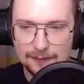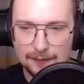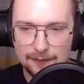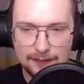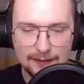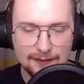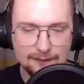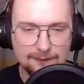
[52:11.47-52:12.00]

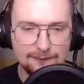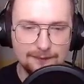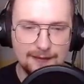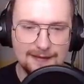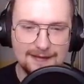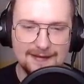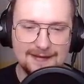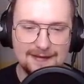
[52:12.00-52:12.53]
Okay,
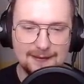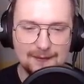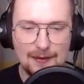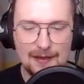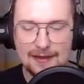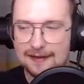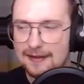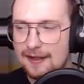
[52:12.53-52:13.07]
he's
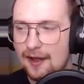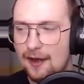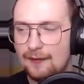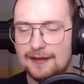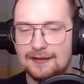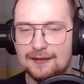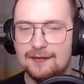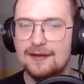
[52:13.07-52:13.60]
smelling. Okay,
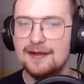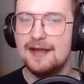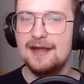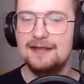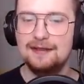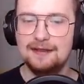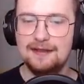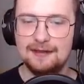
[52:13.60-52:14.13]
so here's
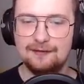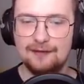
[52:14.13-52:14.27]
the thing,